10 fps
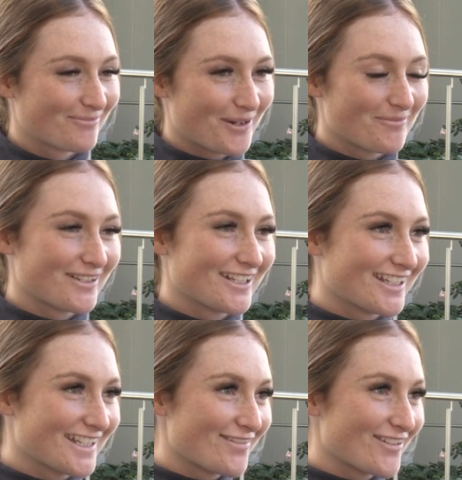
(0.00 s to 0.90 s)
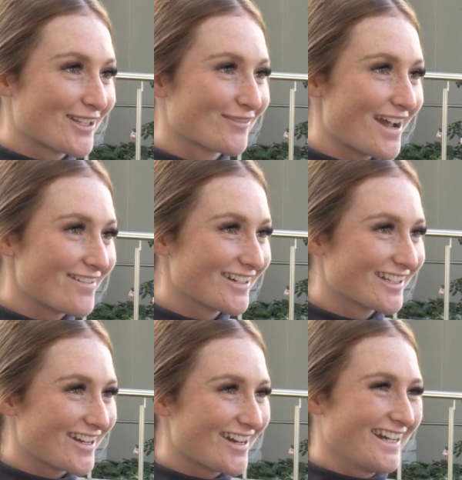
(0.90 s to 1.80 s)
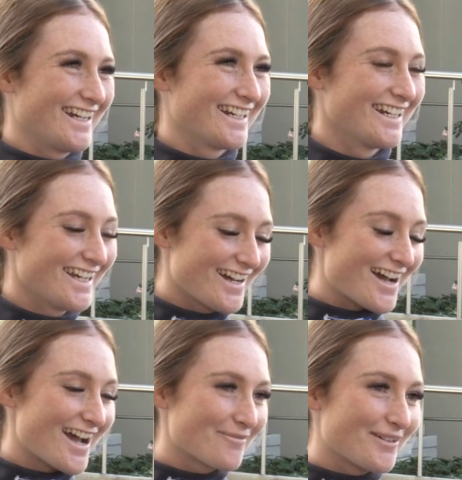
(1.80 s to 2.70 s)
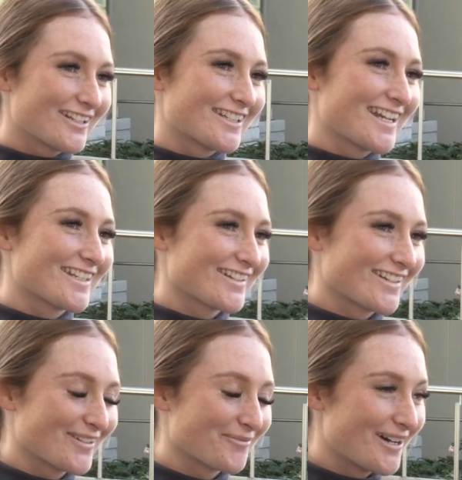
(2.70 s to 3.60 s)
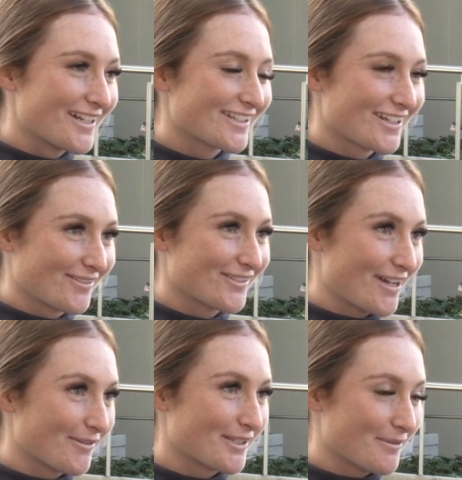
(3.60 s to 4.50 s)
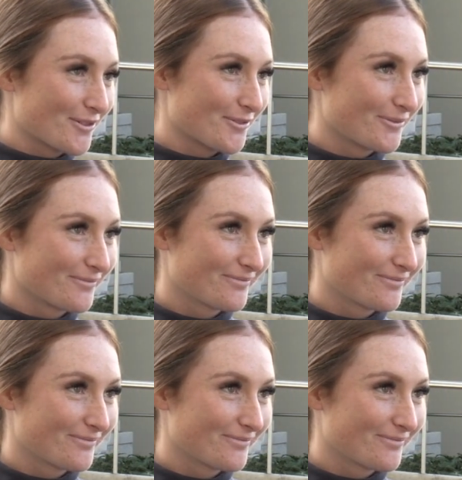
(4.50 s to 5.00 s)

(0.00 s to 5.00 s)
Problem is, she's everyone's favourite. So I had one chance in her and won, so that was special.